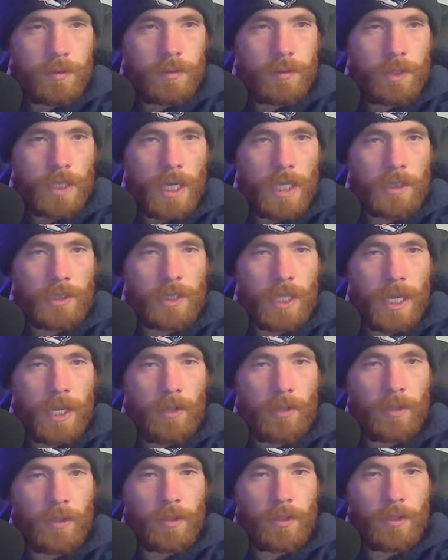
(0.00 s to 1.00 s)
Josh
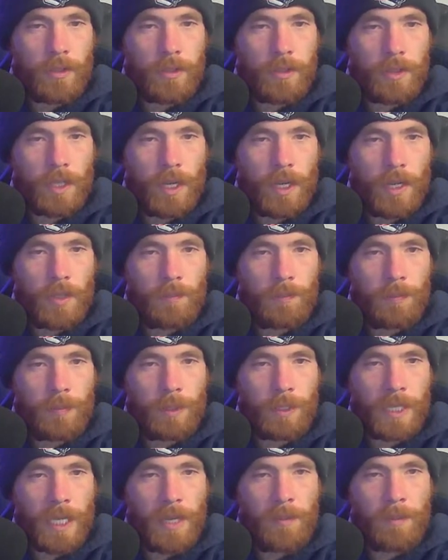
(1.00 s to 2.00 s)
Allen in this
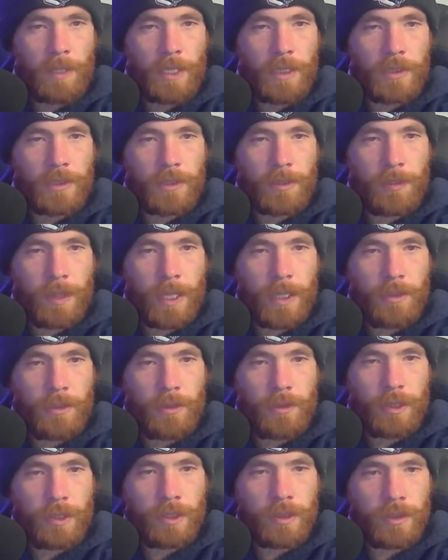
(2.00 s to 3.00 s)
game against the
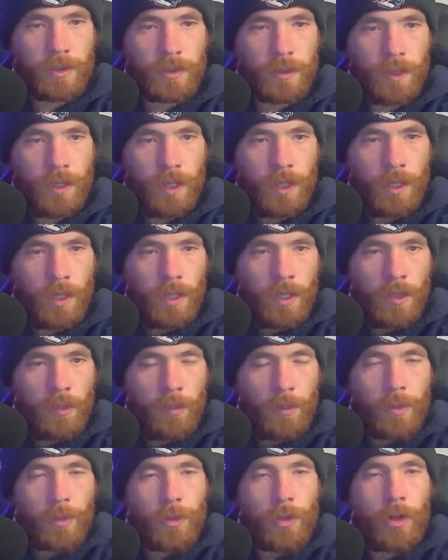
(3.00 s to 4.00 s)
Patriots
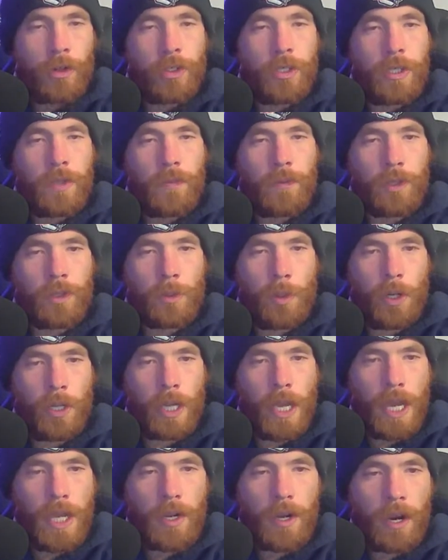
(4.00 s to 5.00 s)
went 13 for
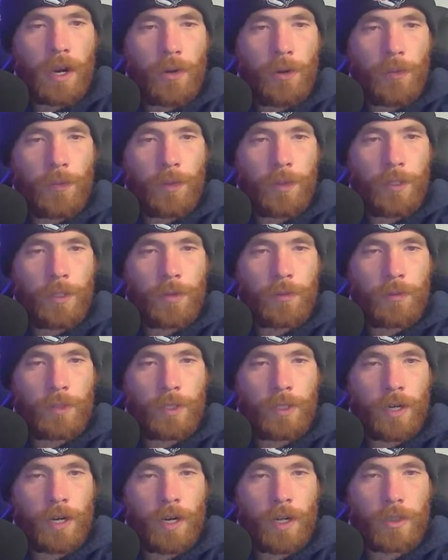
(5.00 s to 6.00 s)
28,
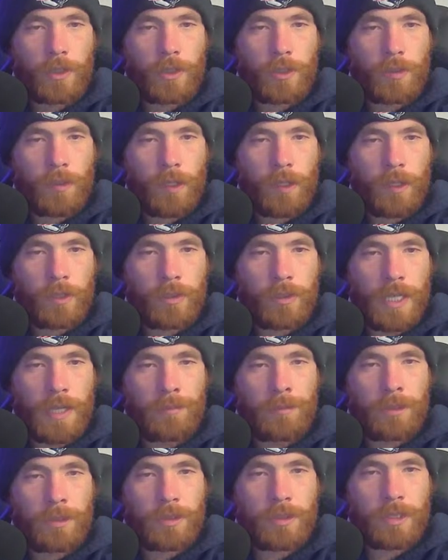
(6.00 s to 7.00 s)
153 yards, 3
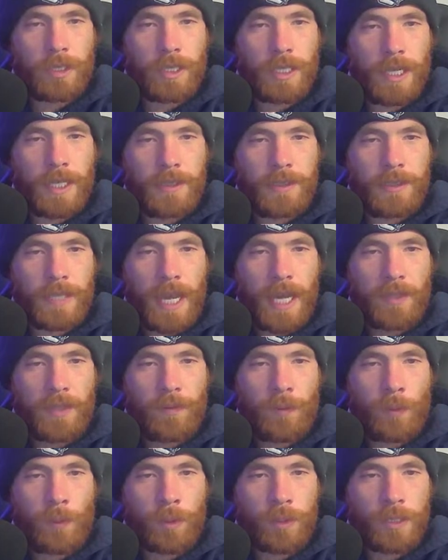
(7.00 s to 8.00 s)
interceptions, and he got sacked
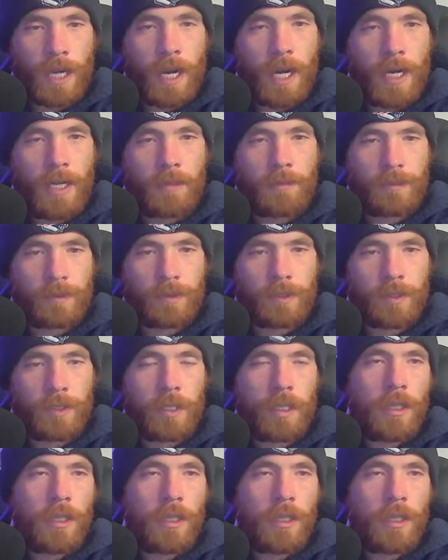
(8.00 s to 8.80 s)
4 times.